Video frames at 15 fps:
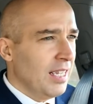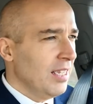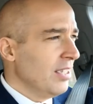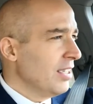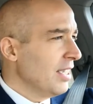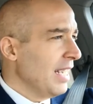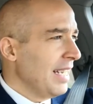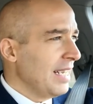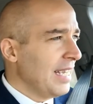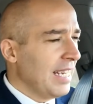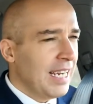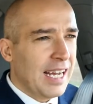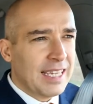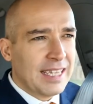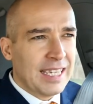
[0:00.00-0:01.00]
Looks like they
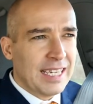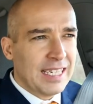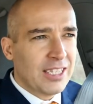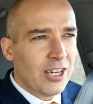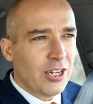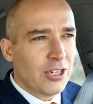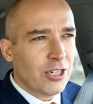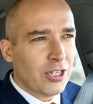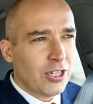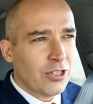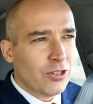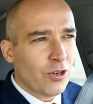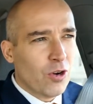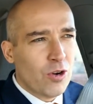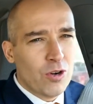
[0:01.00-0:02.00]
got things under
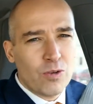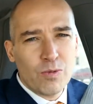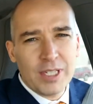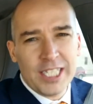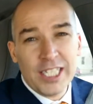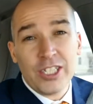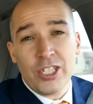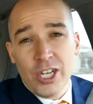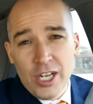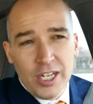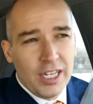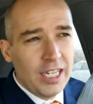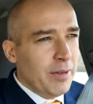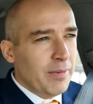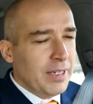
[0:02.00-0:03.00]
control, which is
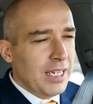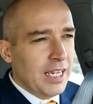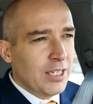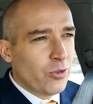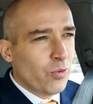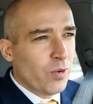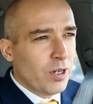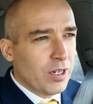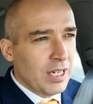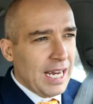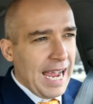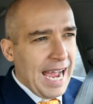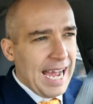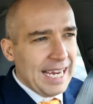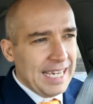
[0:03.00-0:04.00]
good because we're
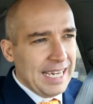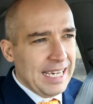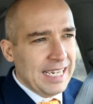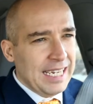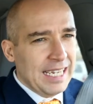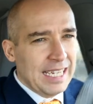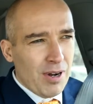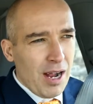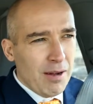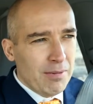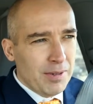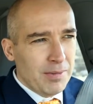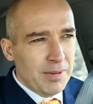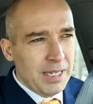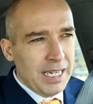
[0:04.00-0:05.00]
adding
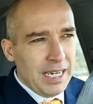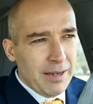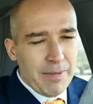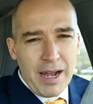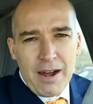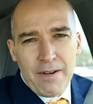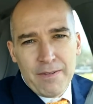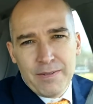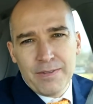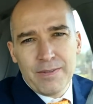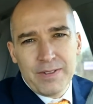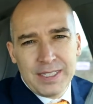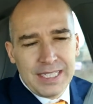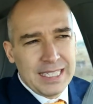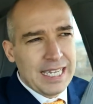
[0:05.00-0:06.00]
probably about
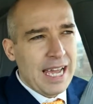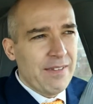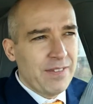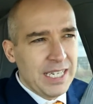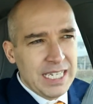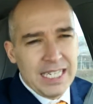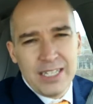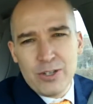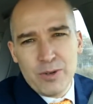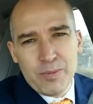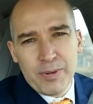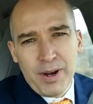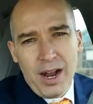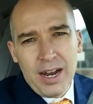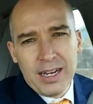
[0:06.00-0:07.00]
70 new
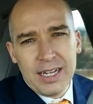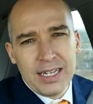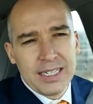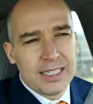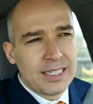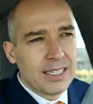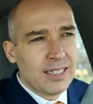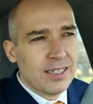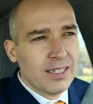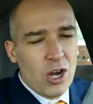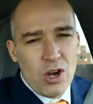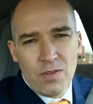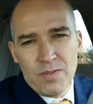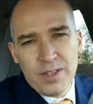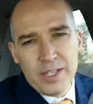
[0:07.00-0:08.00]
products,
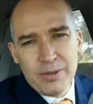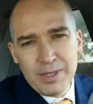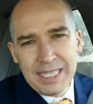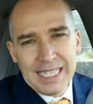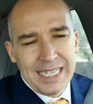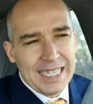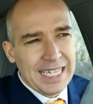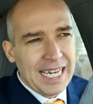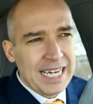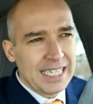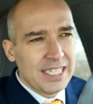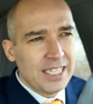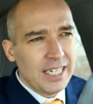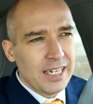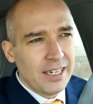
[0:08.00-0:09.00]
hopefully within the
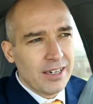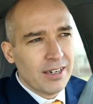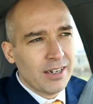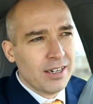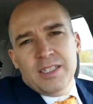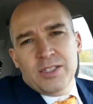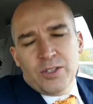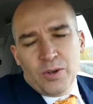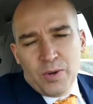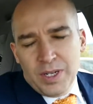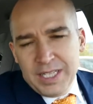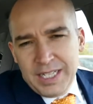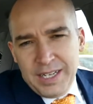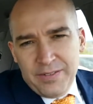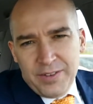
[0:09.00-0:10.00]
next year. So I
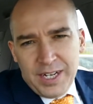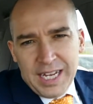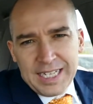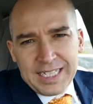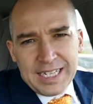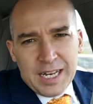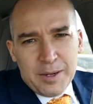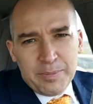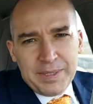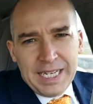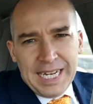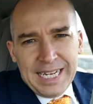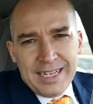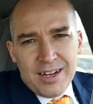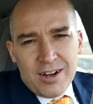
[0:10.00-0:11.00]
wanted to give you guys an
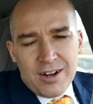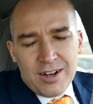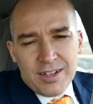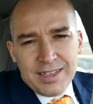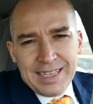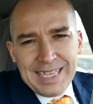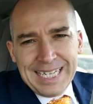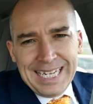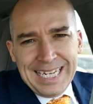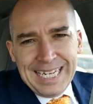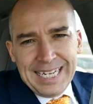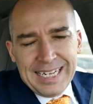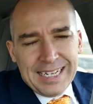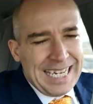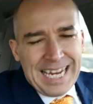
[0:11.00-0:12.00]
update on
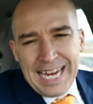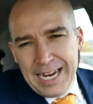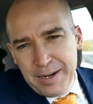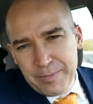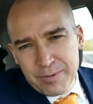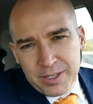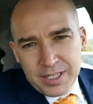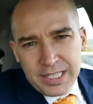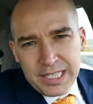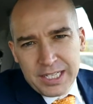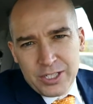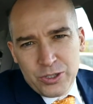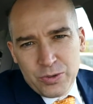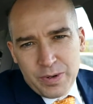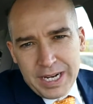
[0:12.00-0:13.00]
the camera
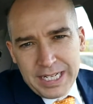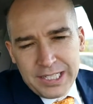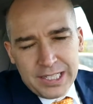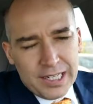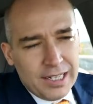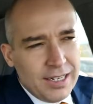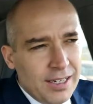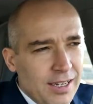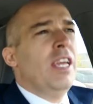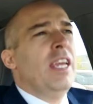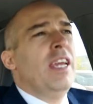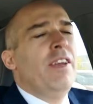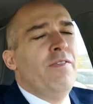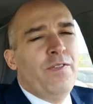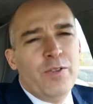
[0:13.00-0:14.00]
situation.
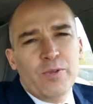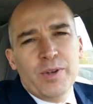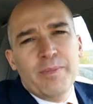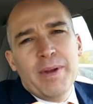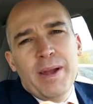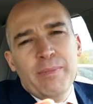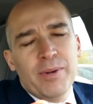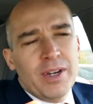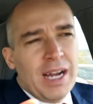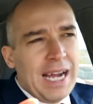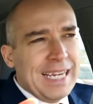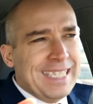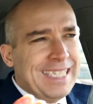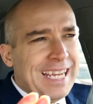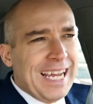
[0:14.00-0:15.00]
If you remember,
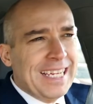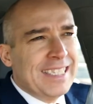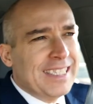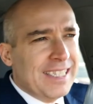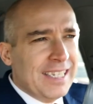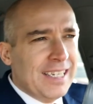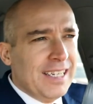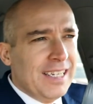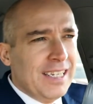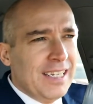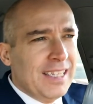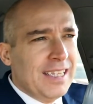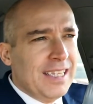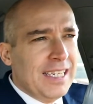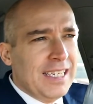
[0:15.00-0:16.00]
I tested
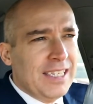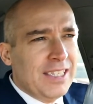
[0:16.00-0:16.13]
the